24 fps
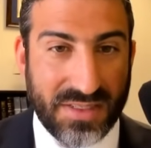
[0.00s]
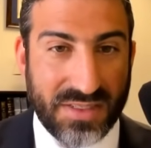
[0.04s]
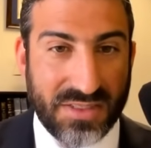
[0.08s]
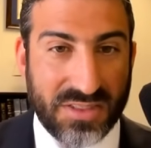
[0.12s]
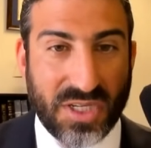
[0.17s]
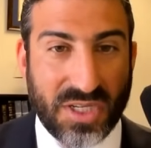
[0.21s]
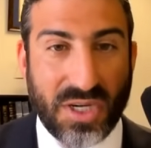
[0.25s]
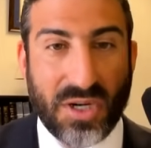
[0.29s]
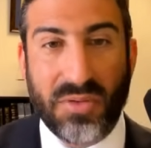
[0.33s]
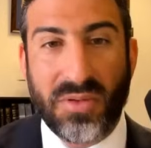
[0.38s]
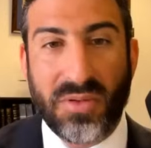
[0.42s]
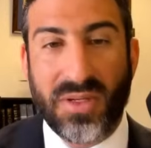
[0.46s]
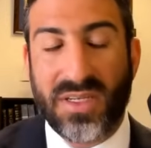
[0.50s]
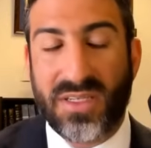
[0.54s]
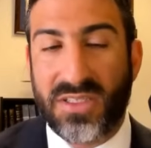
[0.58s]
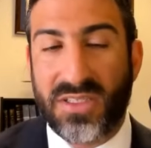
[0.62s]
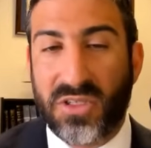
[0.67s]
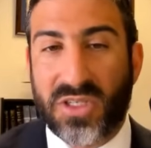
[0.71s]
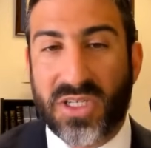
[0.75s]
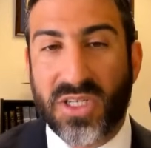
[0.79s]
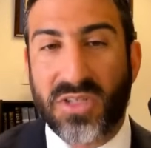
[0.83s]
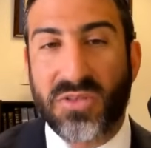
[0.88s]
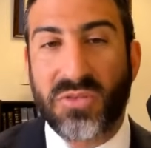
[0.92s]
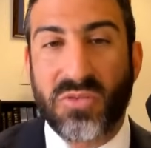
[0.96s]
So
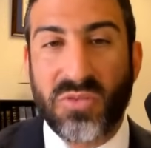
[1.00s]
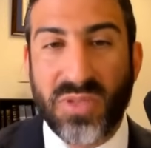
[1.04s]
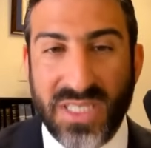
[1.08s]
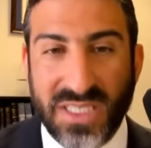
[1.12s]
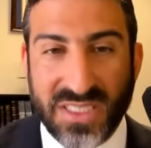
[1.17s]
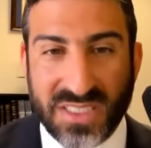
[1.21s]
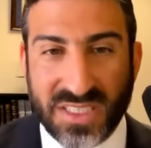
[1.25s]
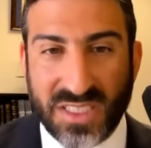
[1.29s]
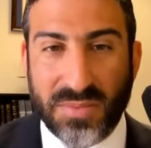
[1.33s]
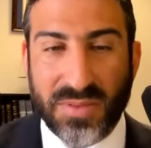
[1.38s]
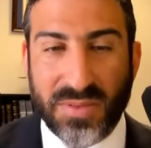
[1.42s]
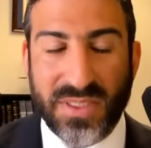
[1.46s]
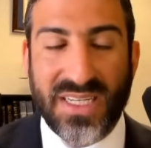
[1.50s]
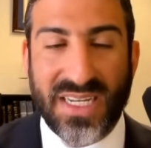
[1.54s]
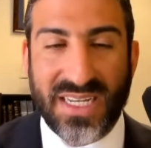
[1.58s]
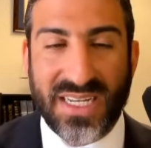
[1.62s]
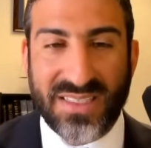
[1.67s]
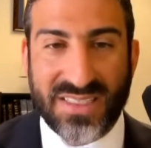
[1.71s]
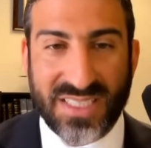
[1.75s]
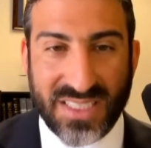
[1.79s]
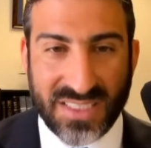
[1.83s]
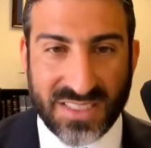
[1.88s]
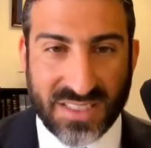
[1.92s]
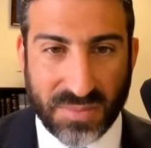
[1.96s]
you can reasonably
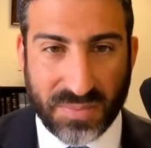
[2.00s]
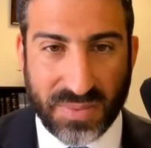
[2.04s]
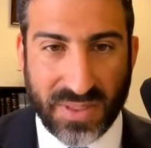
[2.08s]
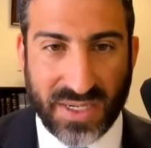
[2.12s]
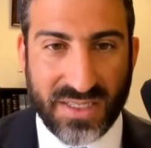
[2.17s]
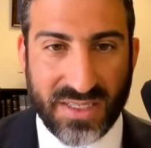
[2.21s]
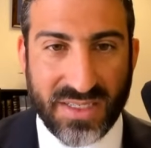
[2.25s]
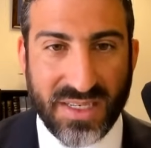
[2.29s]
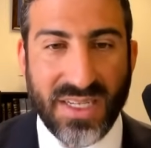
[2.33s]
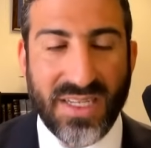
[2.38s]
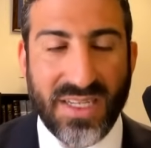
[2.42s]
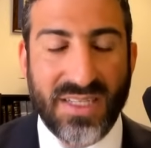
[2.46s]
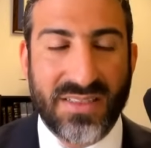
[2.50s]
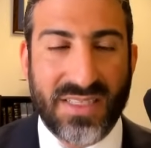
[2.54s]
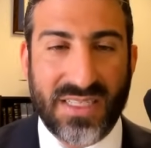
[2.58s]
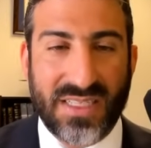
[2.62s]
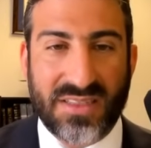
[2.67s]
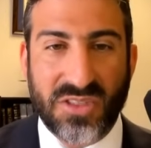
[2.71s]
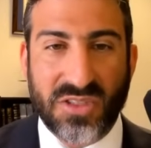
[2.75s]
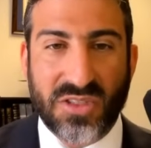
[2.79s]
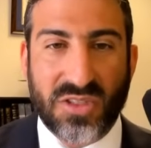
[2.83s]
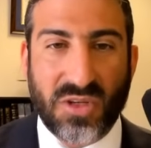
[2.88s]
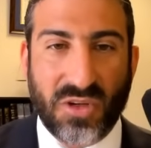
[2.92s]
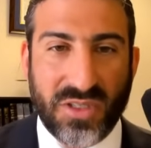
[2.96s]
anticipate that
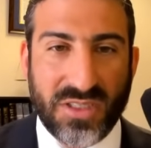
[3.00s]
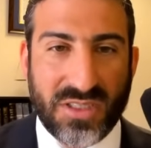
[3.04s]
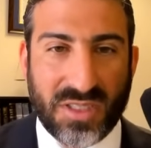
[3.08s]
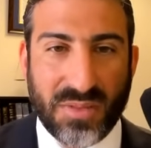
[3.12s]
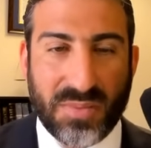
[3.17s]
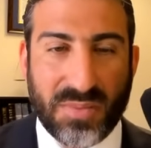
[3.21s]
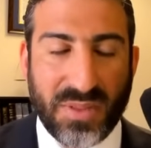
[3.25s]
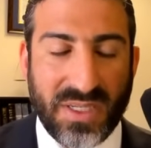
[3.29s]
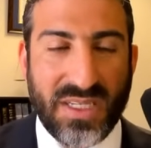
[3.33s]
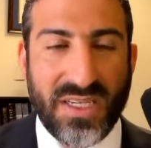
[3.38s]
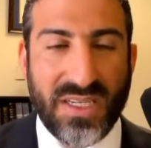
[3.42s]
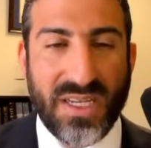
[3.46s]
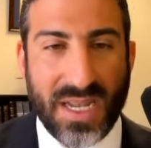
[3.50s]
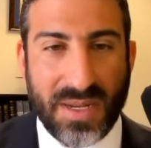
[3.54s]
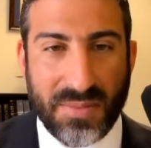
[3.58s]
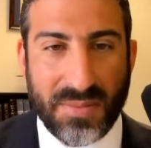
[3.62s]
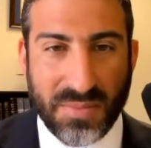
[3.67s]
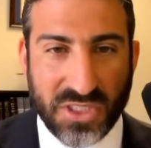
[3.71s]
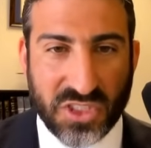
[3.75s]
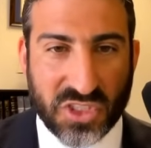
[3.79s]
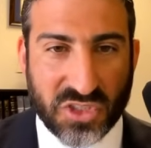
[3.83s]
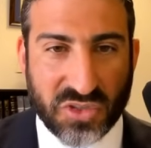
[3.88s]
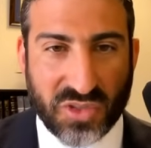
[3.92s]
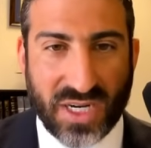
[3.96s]
there's going to be a
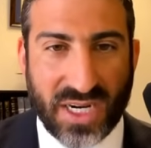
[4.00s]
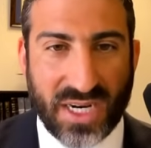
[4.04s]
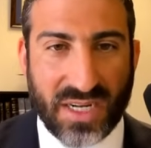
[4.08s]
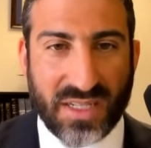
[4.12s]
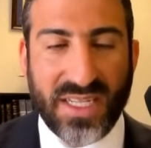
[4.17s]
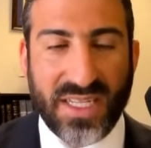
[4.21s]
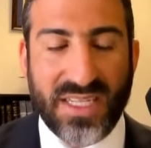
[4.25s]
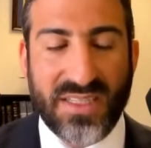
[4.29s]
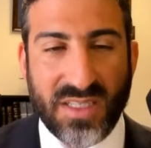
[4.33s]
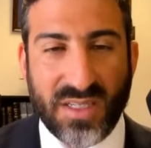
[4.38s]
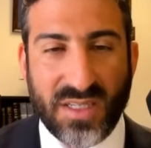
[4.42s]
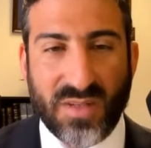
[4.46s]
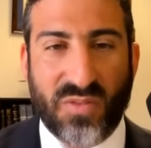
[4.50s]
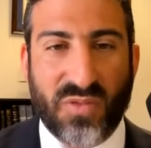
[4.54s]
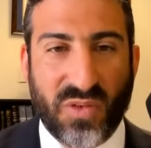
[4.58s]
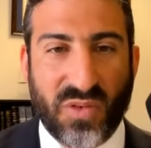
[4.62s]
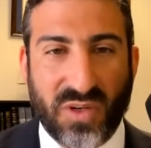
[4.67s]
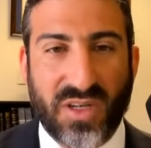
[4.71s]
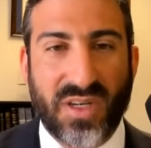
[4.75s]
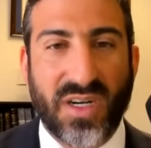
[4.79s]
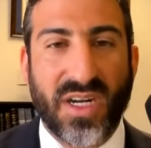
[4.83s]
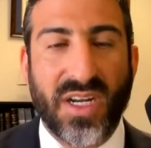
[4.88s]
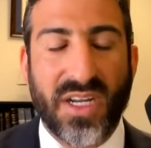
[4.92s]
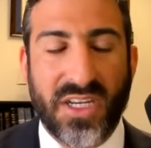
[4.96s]
mistrial, and
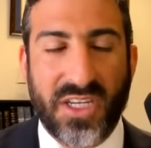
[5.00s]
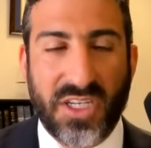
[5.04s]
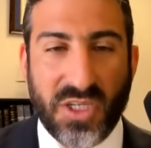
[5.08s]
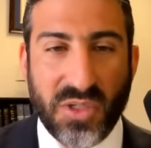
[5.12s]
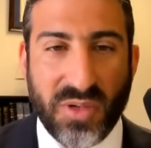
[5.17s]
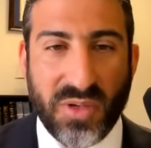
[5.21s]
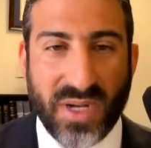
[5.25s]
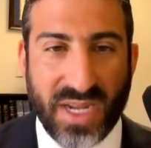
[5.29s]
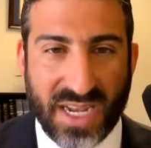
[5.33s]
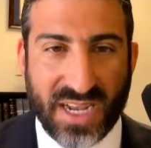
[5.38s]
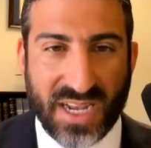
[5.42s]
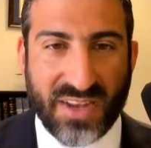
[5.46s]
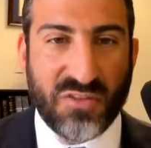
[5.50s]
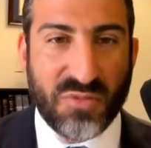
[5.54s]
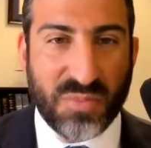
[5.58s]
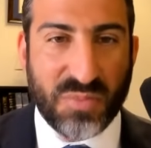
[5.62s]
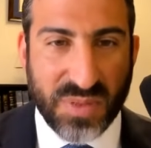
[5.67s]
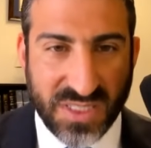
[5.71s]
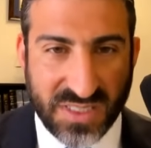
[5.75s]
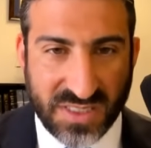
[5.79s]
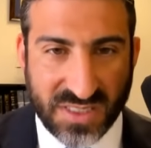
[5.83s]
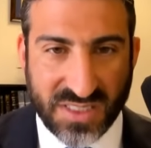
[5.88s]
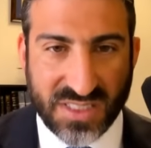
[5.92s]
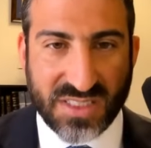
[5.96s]
therefore you have
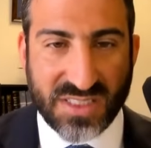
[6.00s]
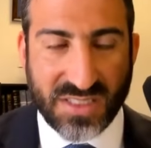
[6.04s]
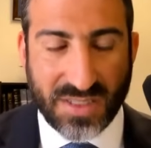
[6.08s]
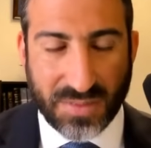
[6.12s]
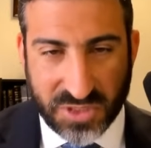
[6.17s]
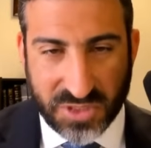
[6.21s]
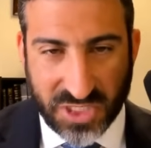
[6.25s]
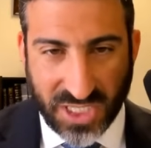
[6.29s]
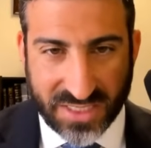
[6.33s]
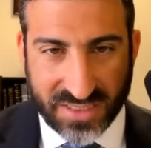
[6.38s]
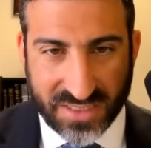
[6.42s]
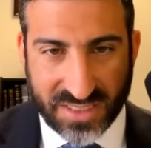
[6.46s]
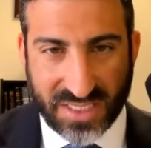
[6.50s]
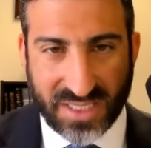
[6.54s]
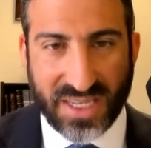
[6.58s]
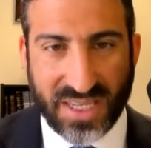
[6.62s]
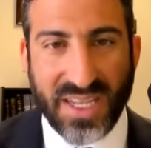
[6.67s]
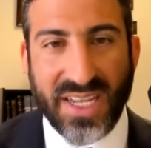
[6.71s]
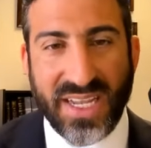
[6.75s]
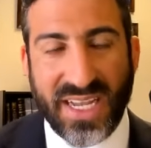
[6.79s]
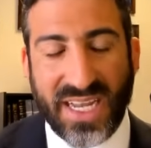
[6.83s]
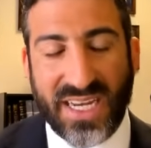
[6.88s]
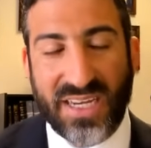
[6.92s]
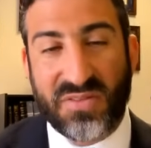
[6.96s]
business objecting.
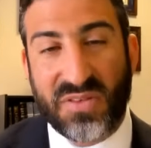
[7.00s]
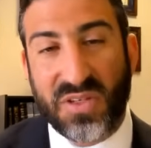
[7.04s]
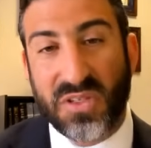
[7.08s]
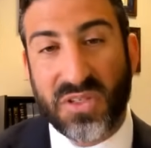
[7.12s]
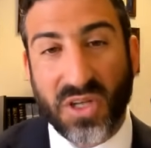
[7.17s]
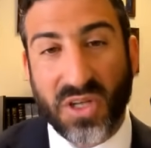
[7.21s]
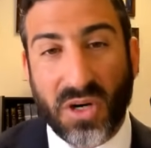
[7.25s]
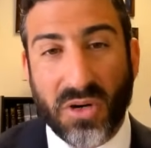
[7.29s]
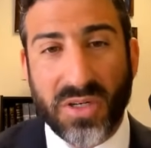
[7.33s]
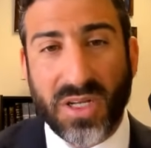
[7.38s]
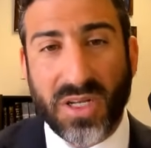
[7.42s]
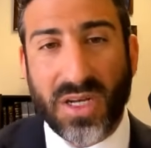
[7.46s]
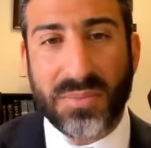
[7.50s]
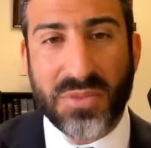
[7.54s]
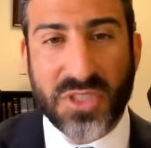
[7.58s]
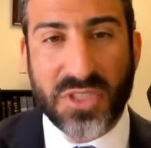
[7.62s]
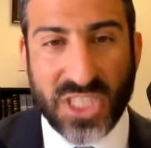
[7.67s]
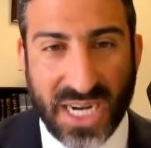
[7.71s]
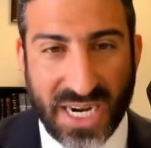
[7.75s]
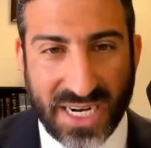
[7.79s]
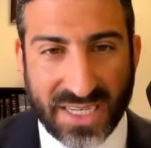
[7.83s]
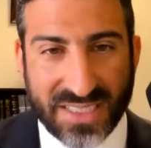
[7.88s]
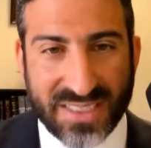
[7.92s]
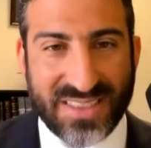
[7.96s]
And if you don't
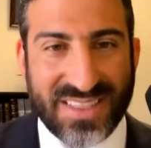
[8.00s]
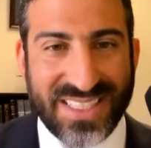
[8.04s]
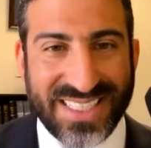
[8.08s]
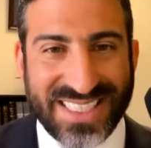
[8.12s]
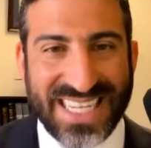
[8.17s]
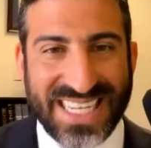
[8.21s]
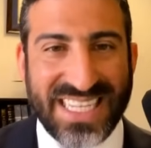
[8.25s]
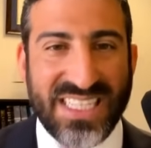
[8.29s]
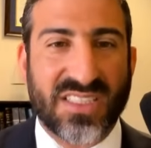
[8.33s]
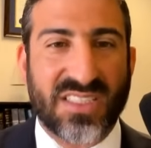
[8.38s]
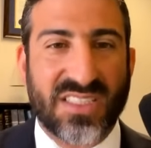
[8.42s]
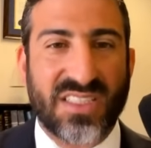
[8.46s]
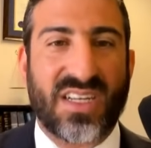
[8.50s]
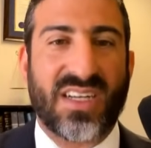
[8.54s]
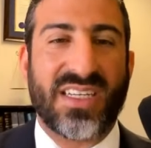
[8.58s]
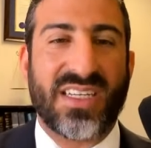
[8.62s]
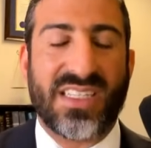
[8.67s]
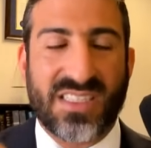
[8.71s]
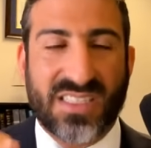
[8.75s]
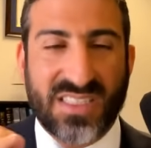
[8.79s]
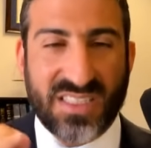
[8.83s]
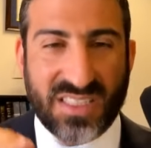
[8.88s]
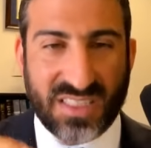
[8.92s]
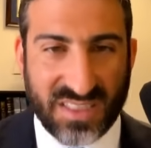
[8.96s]
object, the case law
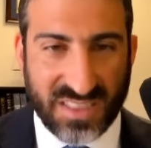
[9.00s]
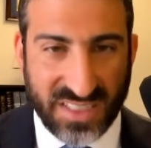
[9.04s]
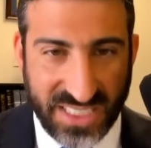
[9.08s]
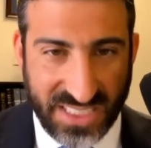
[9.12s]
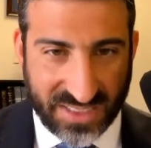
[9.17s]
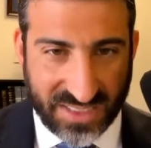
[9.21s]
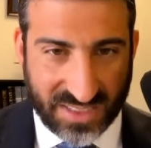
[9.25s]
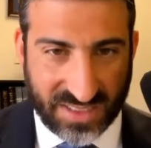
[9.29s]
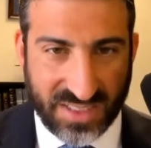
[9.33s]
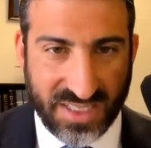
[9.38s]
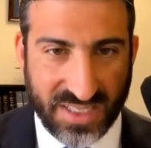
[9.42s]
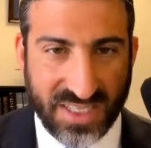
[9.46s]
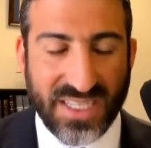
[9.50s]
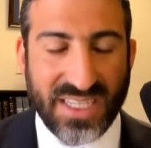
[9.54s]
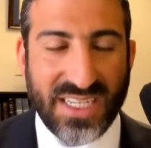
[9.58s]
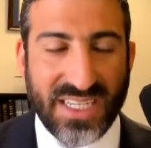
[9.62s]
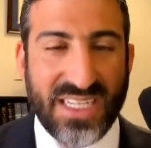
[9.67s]
is clear.